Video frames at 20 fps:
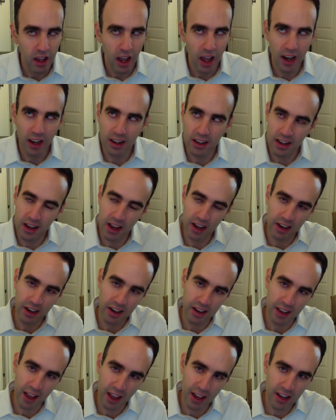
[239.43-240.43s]
And at the end of the
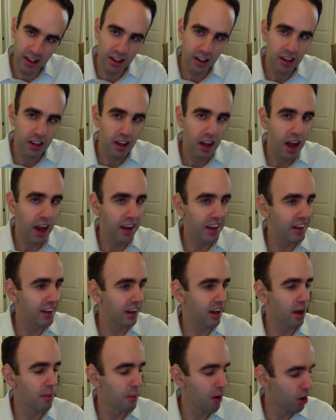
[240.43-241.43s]
day, I get to
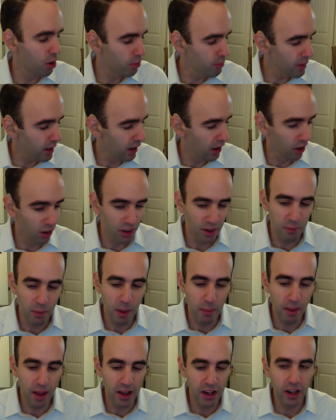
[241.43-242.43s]
come home and I look at
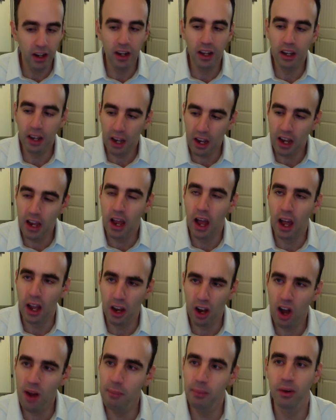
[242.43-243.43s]
my bed and I'm like, hey, I
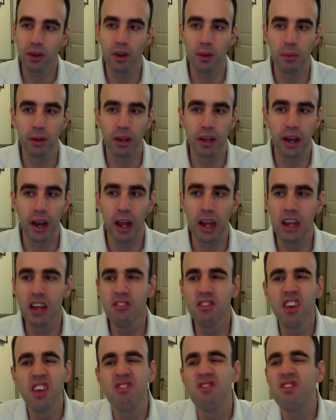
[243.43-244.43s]
accomplished something today, even if